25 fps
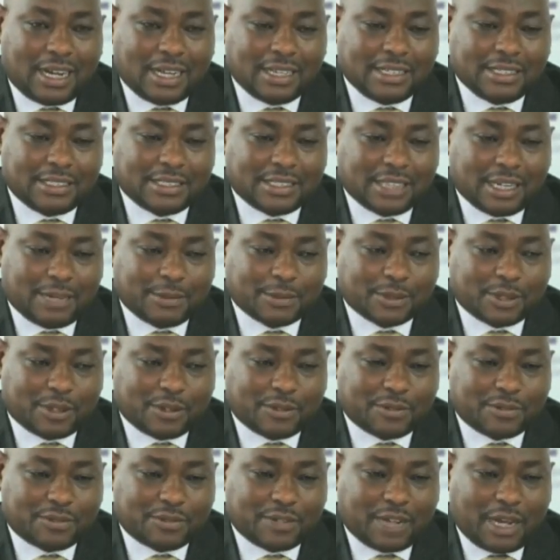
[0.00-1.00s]
in terms
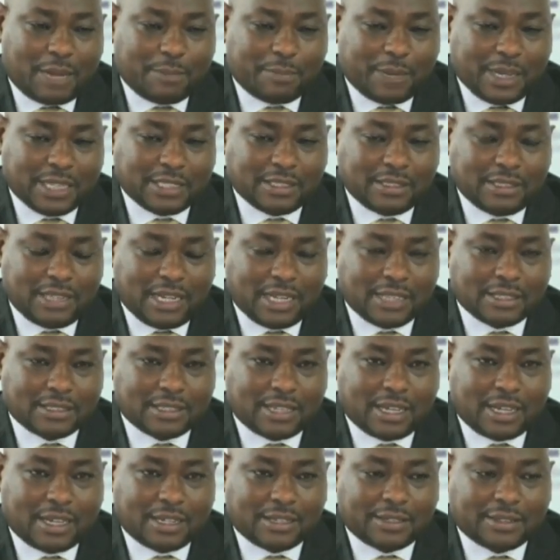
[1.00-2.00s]
of a person has
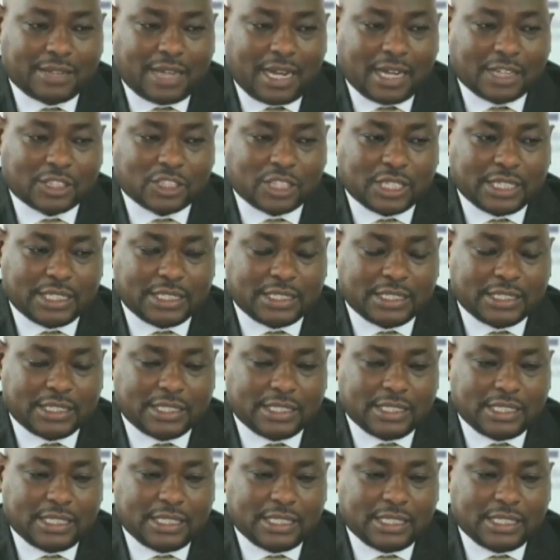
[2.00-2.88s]
actually